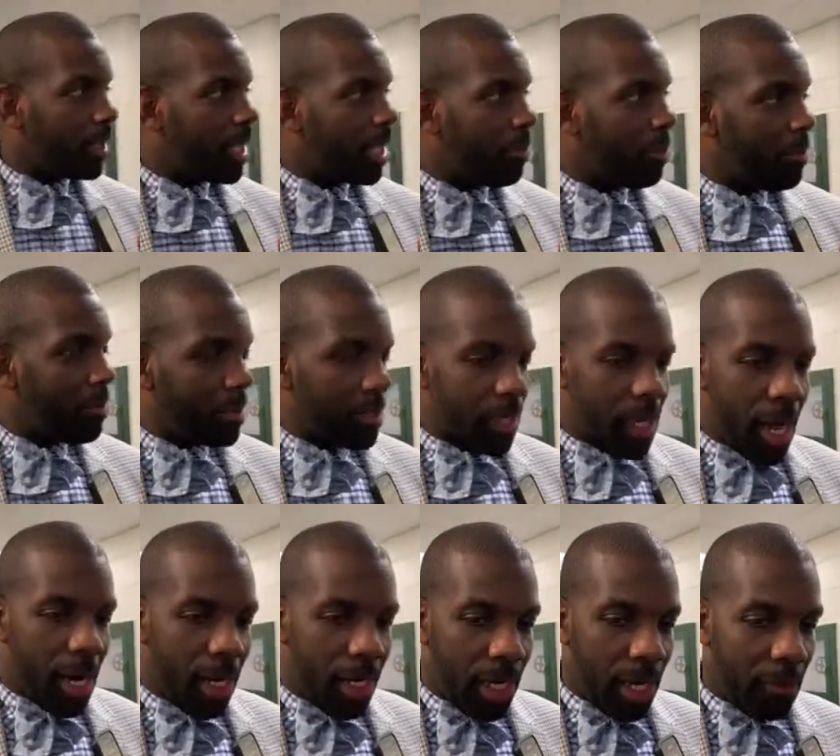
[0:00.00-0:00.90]
I think we missed a
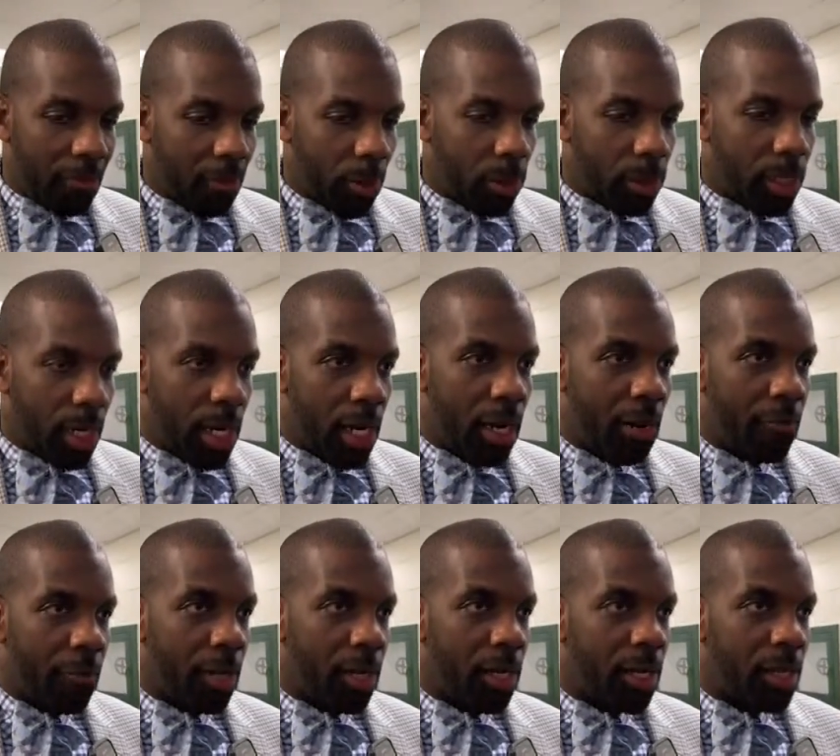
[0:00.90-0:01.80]
lot of layups first
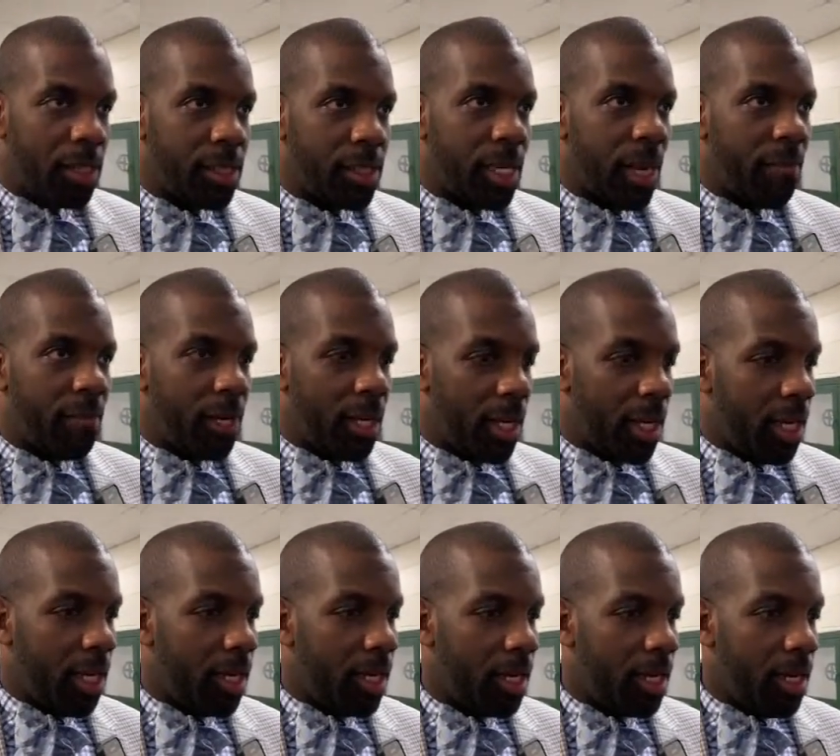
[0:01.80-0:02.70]
half, uh, seven or
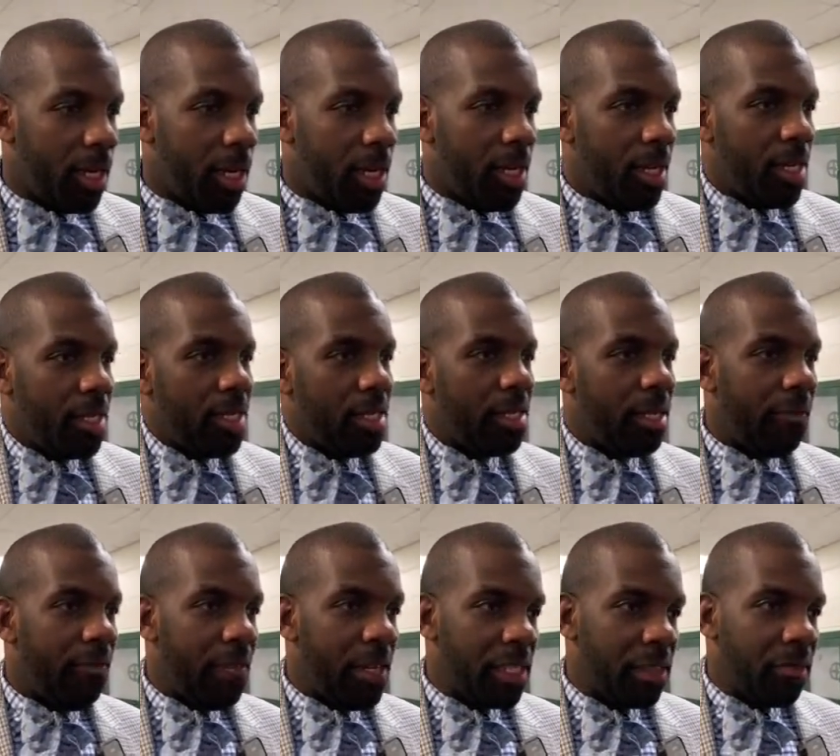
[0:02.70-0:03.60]
eight. And then
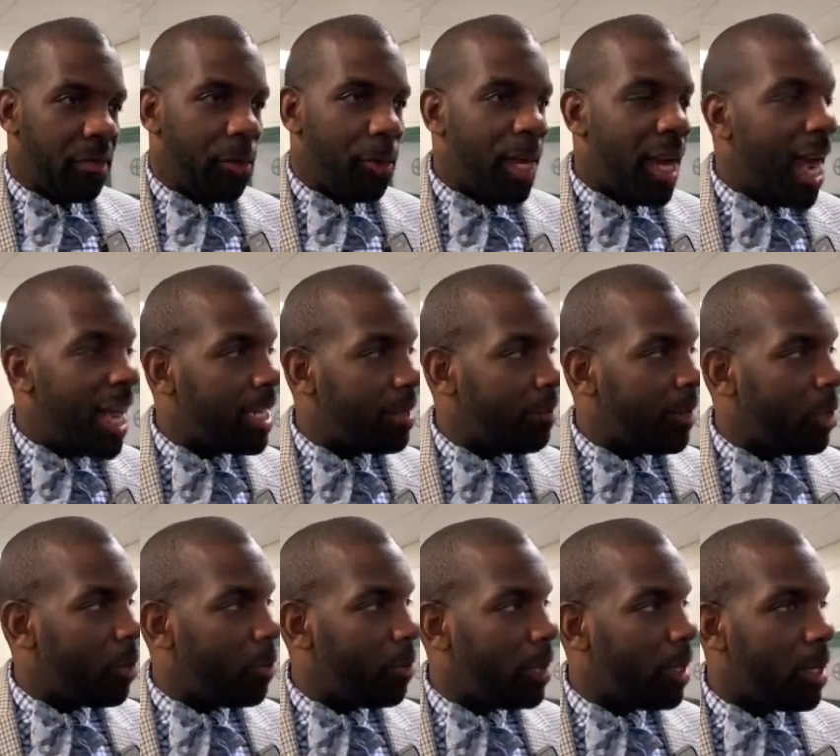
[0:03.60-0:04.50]
defensively, we had to
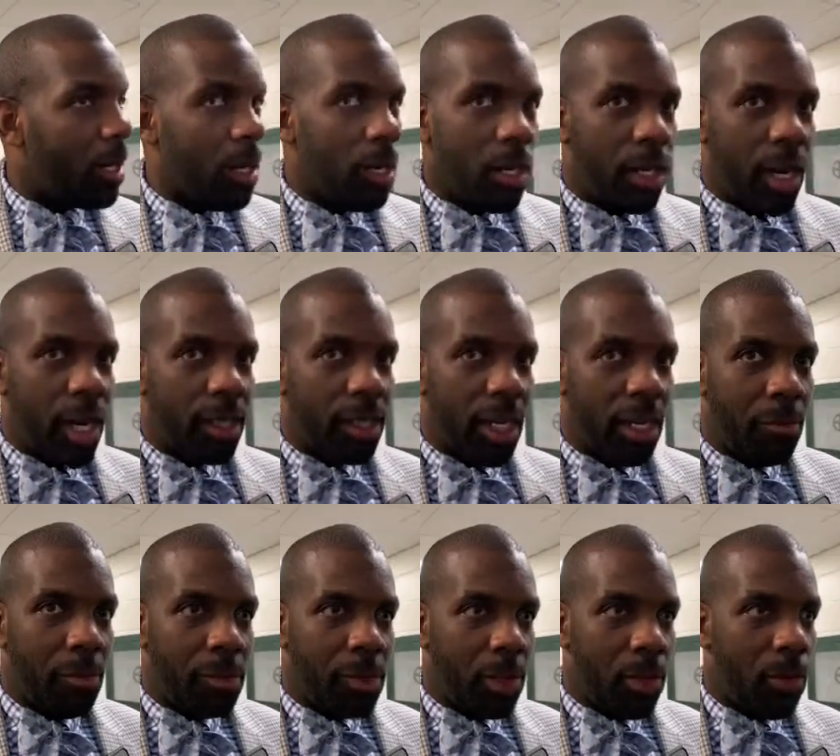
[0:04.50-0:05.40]
be who we are. I
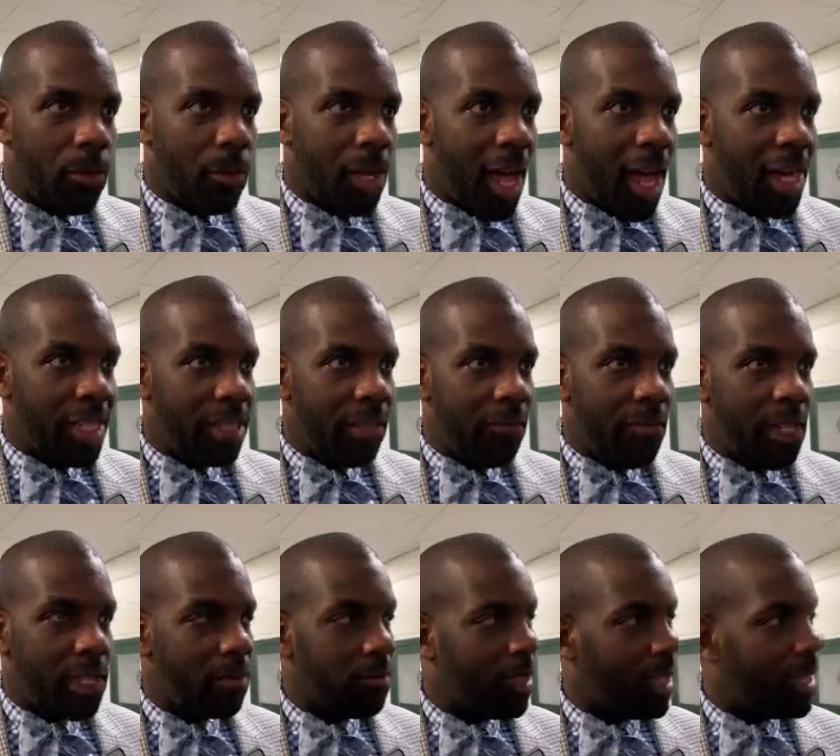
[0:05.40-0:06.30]
think we was a little lax
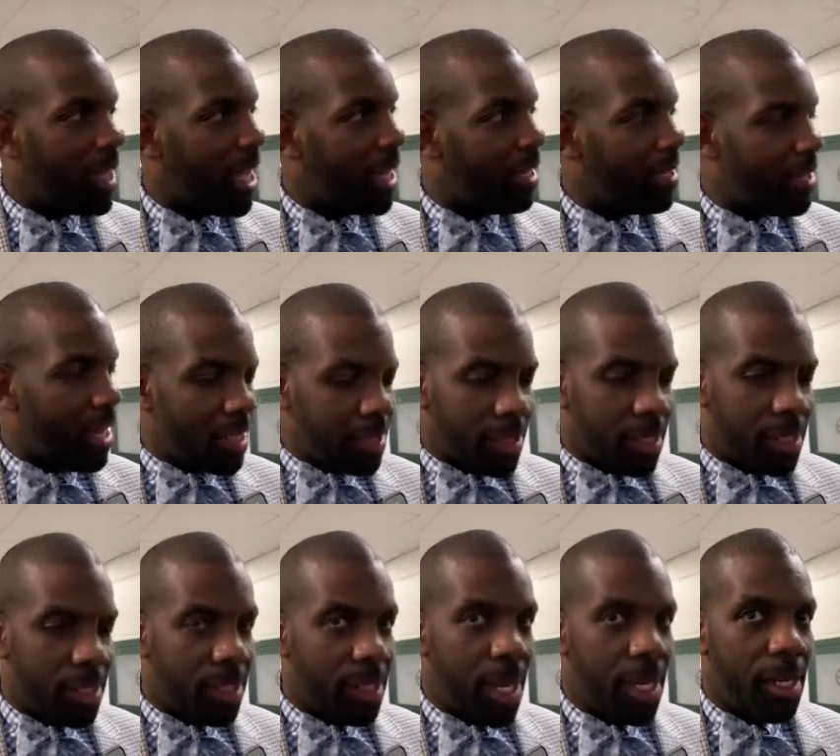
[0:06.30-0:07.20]
defensively, not, not as
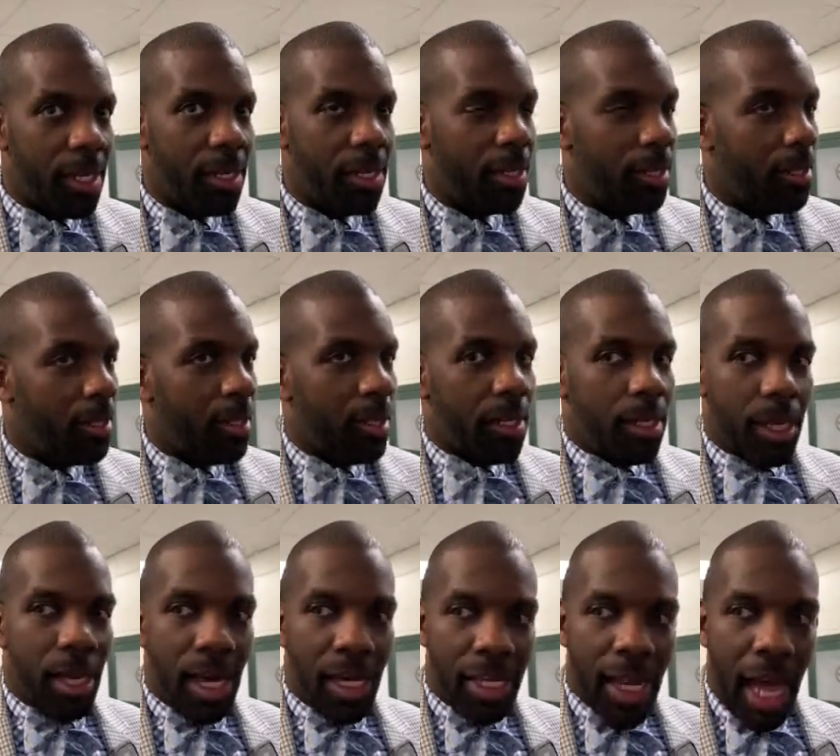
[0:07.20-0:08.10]
energetic
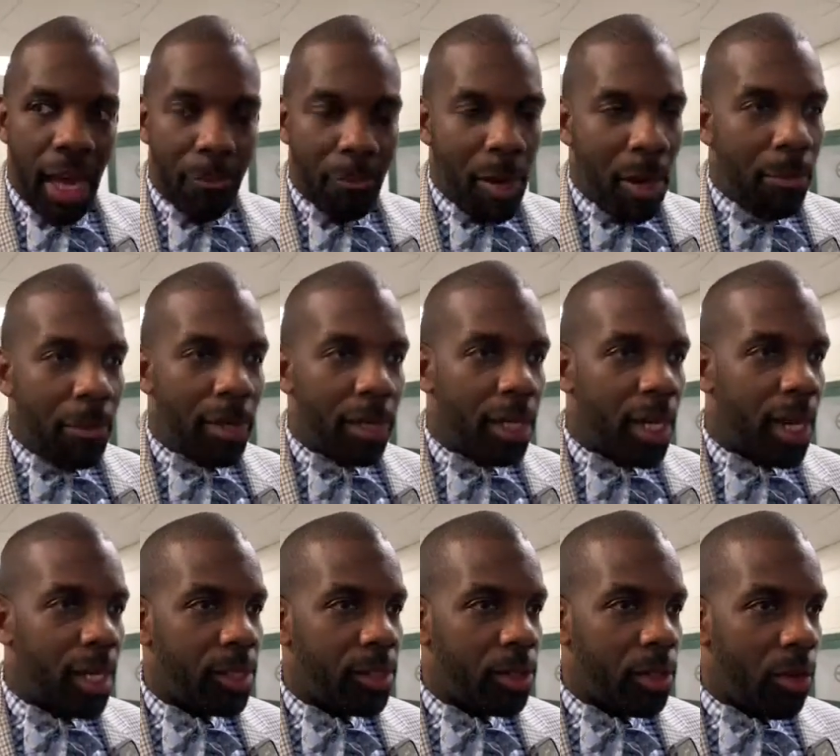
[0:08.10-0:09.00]
uh, not bumping the
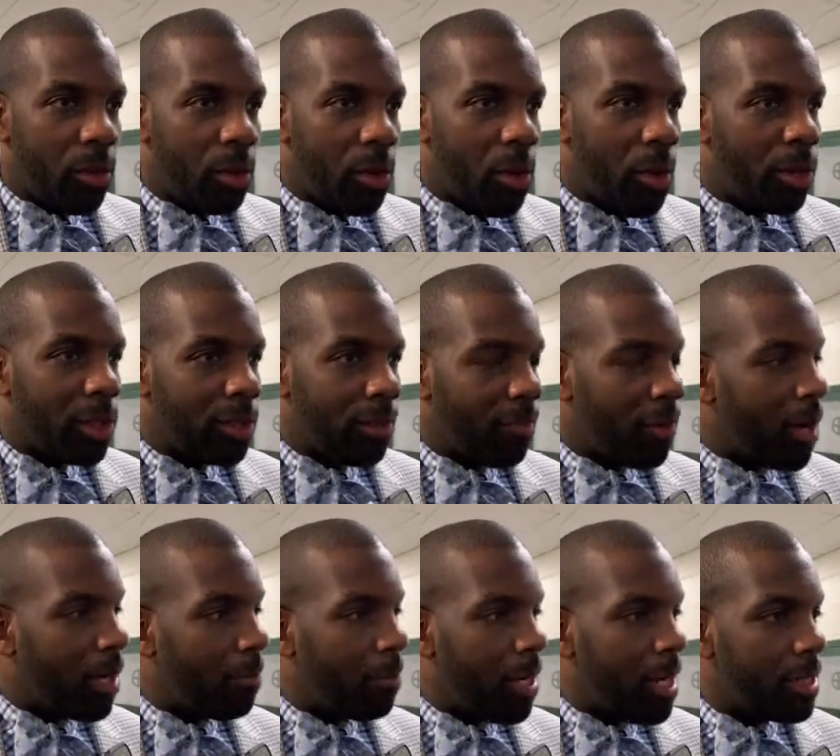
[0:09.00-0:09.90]
cutters. You know, Loyola's a
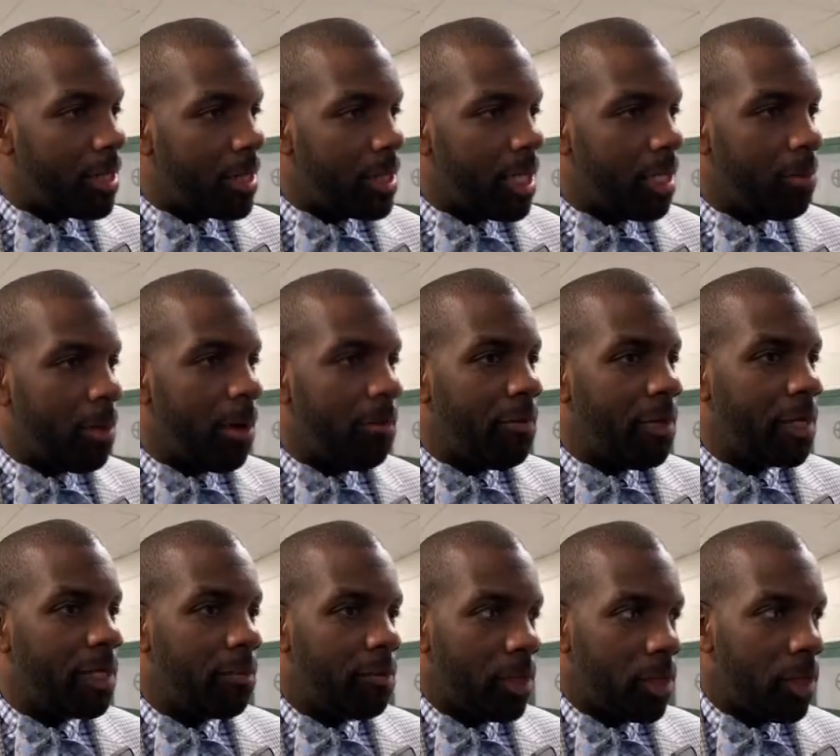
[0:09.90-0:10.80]
very patient team
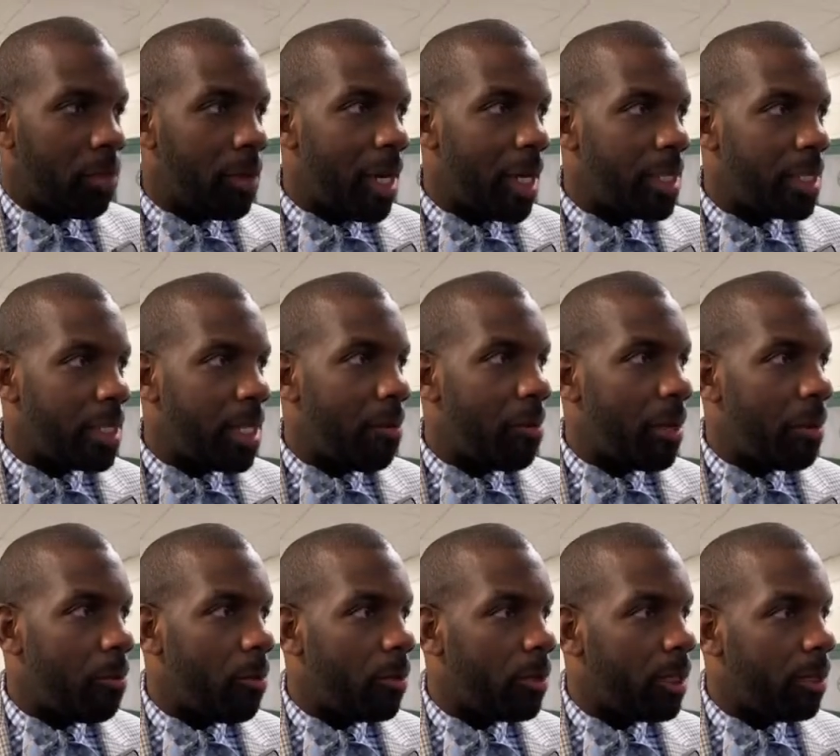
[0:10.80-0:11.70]
offensively, so we had to step it
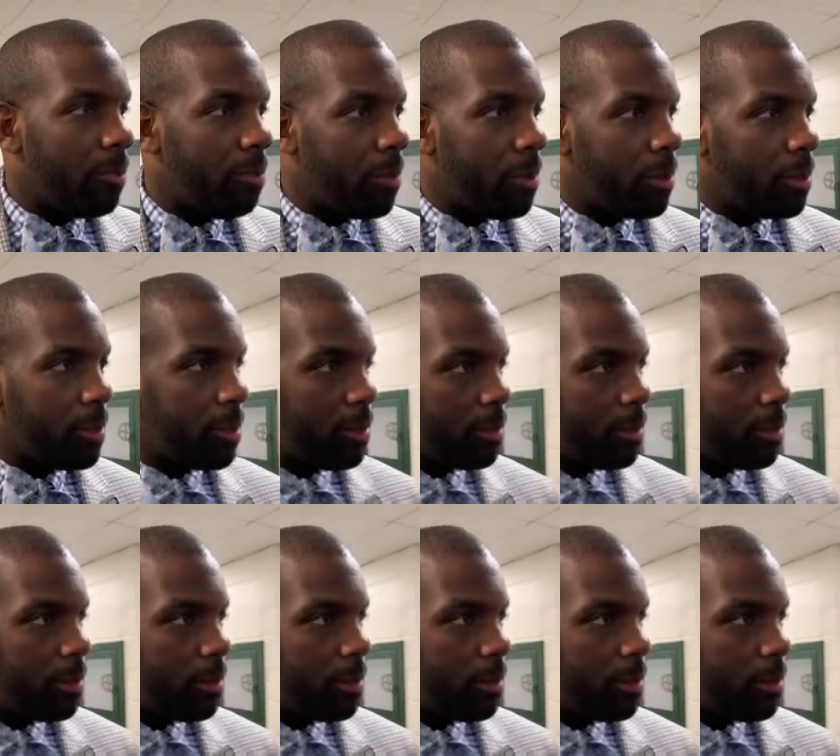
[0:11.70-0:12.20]
up on defense.